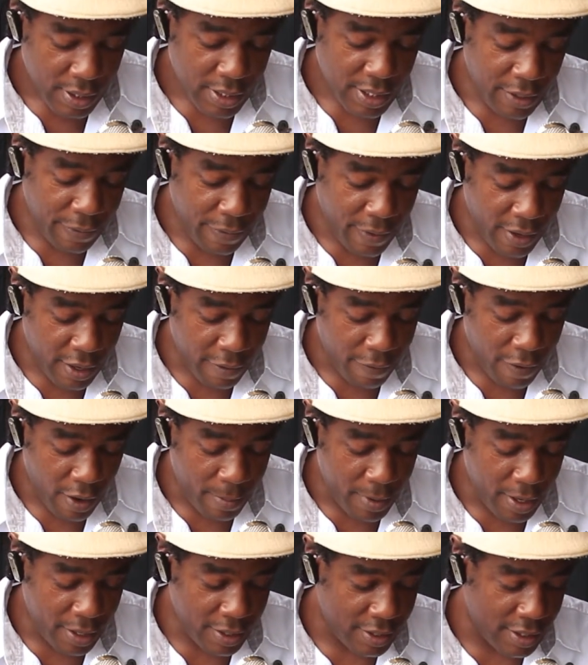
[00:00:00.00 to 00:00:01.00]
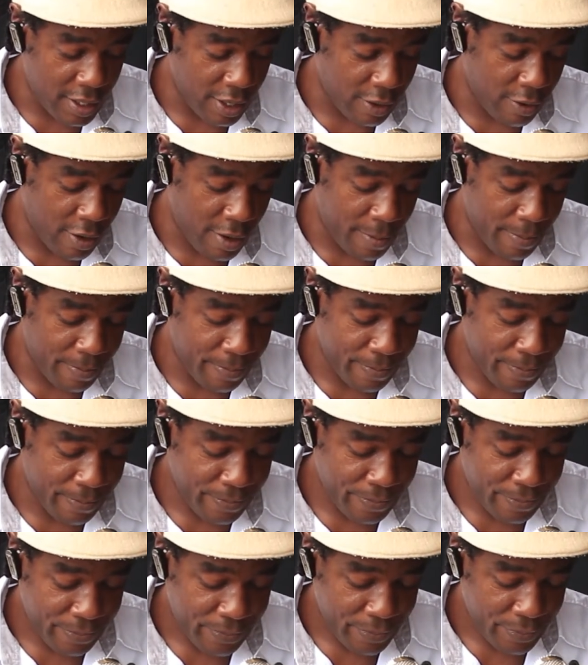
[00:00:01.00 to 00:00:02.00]
Tiffany from Instagram,
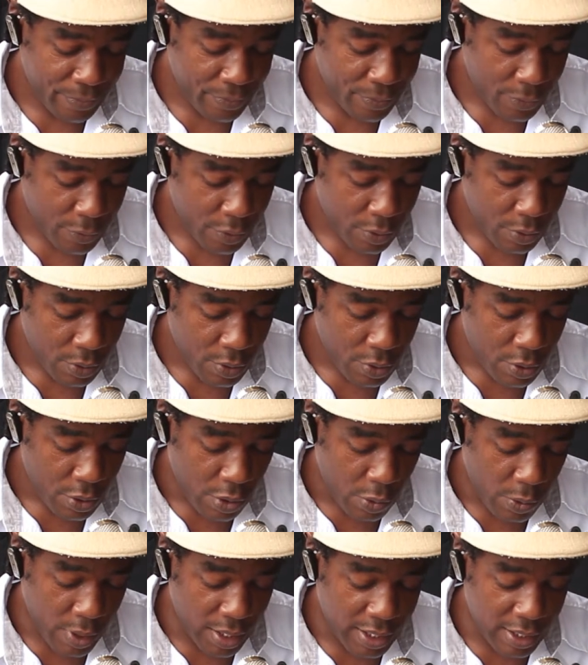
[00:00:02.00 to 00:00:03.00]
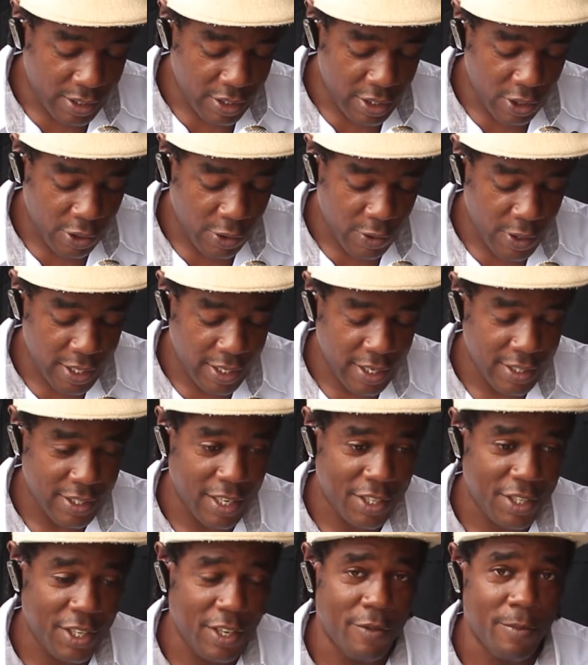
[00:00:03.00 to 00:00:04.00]
what is your greatest
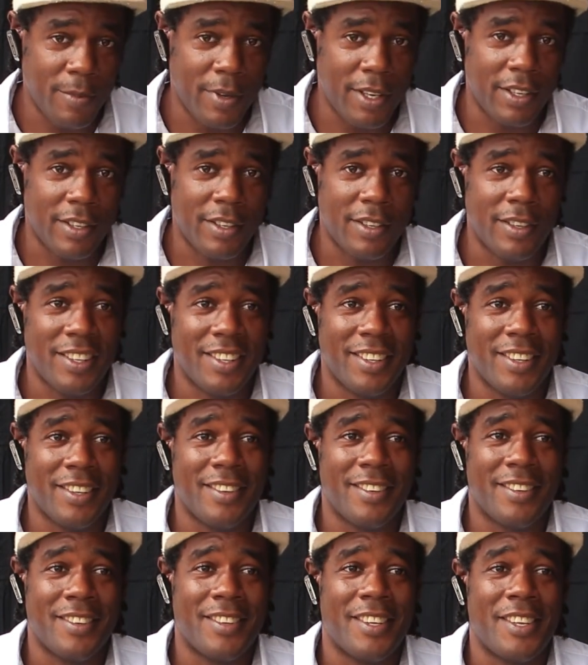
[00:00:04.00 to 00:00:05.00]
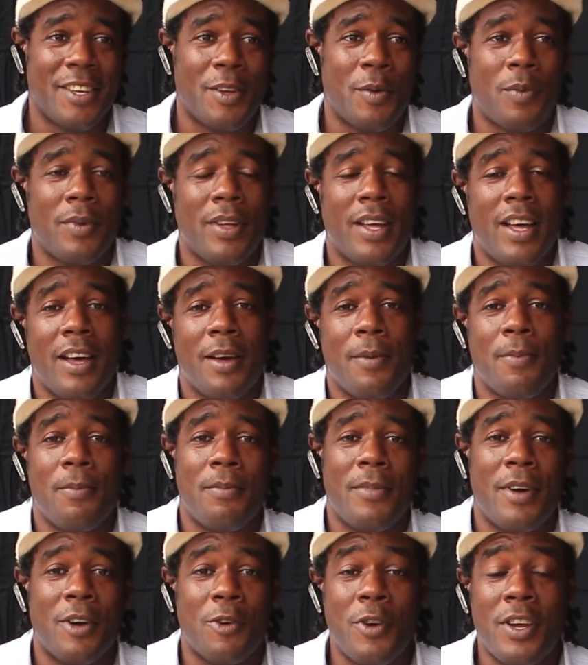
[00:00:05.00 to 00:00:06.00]
achievement?
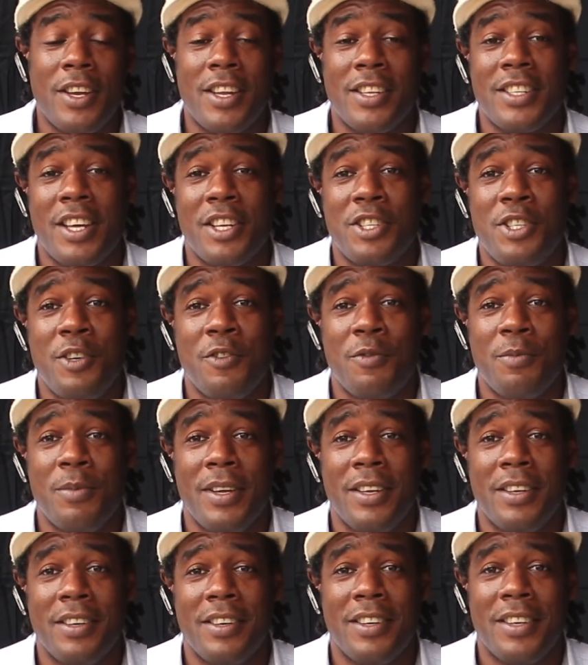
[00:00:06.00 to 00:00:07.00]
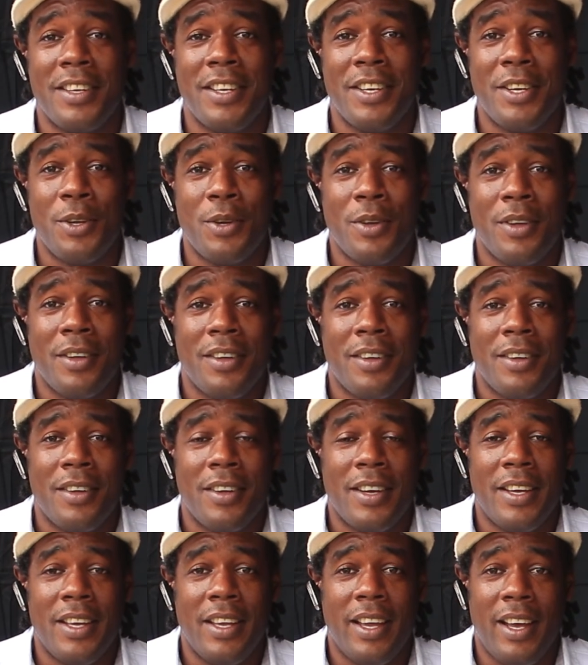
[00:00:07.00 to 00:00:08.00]
My greatest achievement
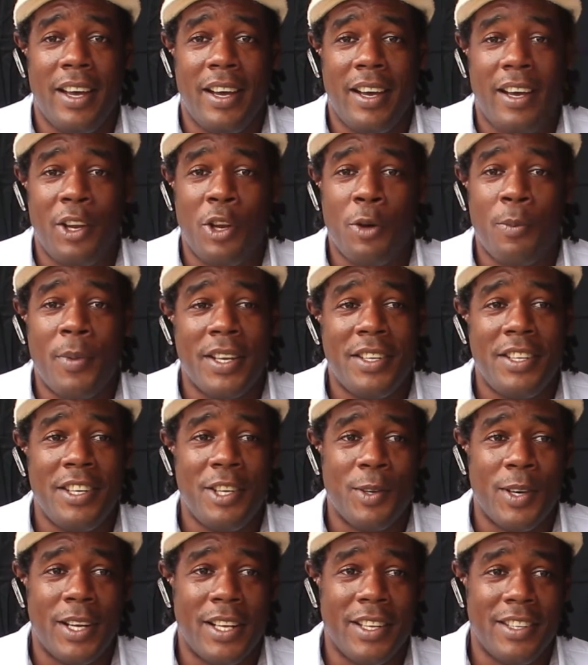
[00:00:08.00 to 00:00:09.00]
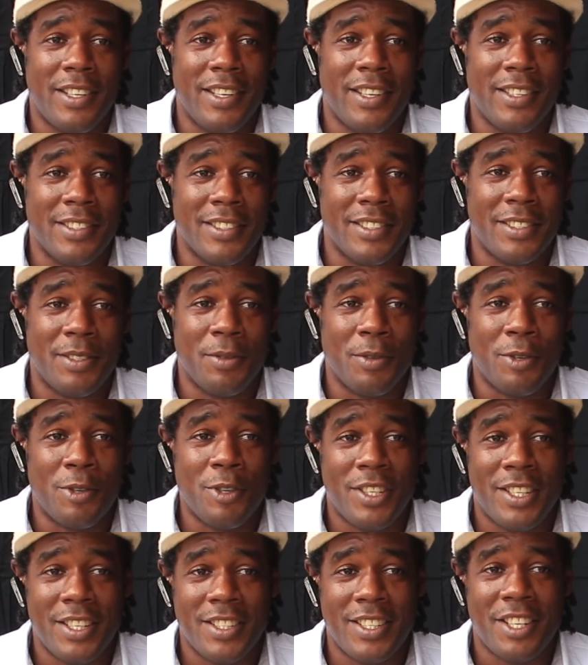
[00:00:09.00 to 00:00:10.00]
are the material things. The
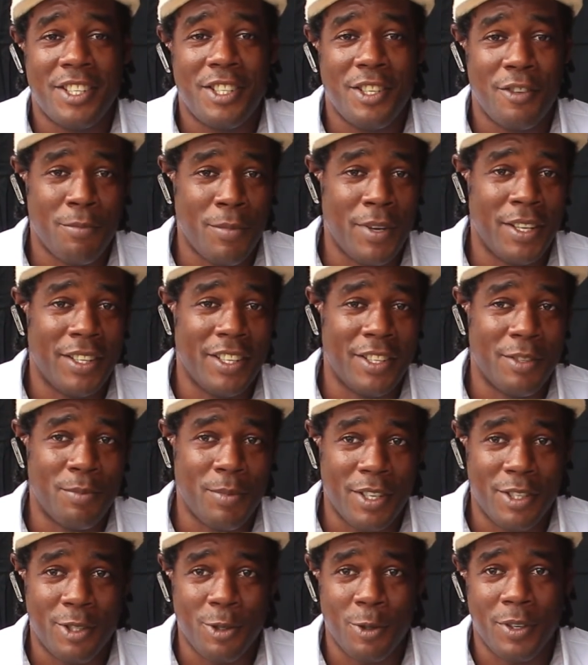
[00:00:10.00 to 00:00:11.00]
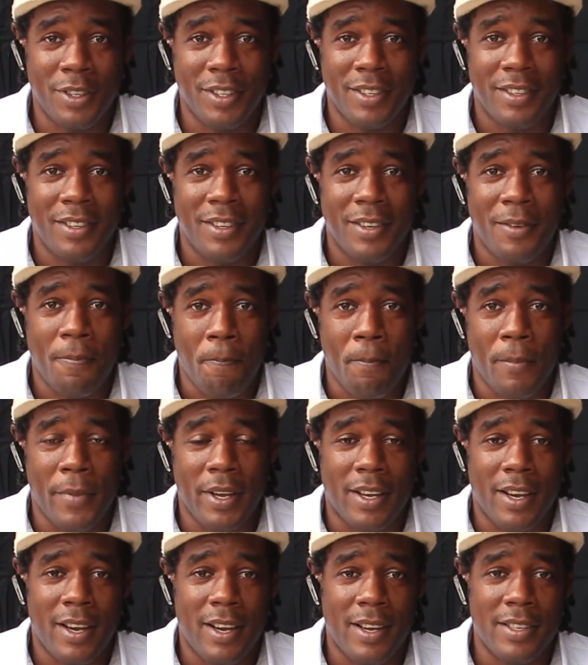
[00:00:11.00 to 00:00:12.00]
greatest achievement is my son,
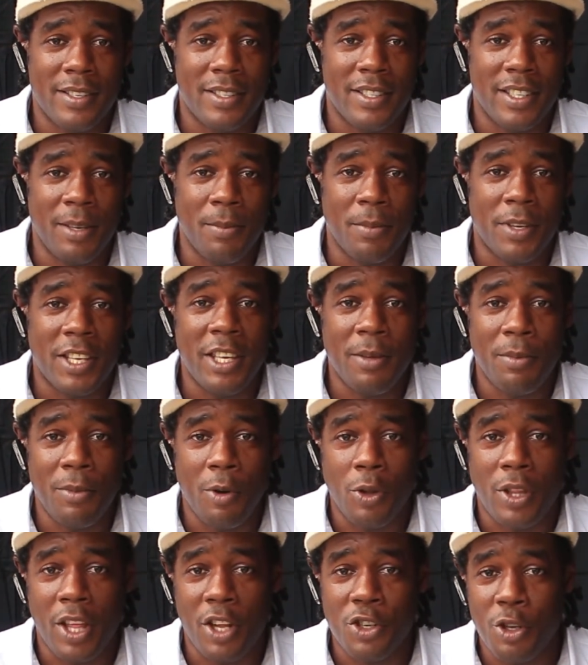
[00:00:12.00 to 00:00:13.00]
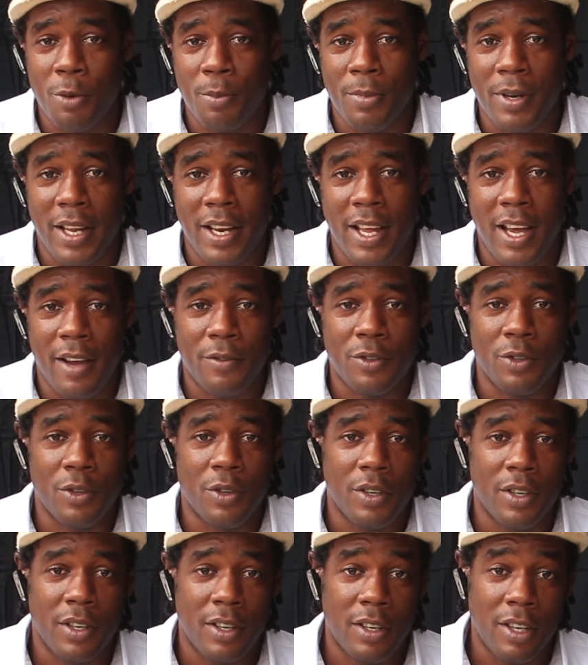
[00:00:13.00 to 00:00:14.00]
because he keep me out of trouble and I have to
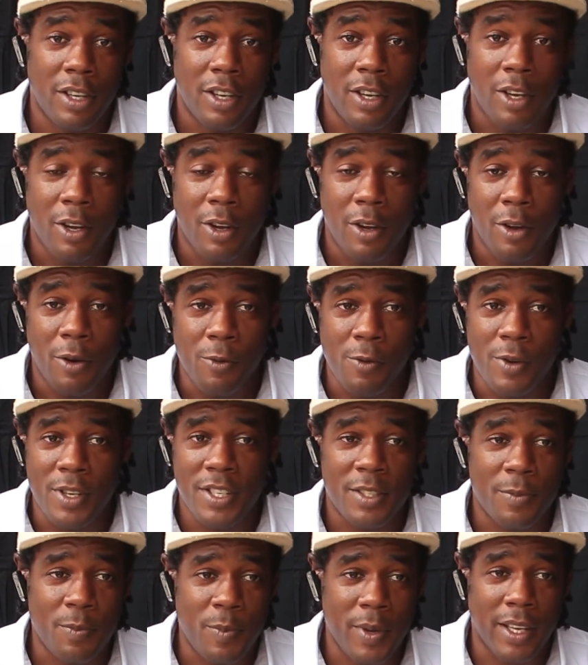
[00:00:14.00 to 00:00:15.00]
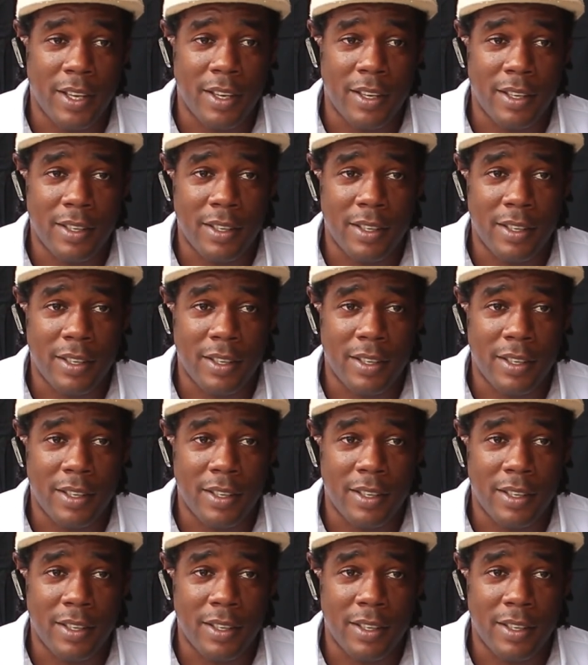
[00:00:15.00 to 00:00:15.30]
respect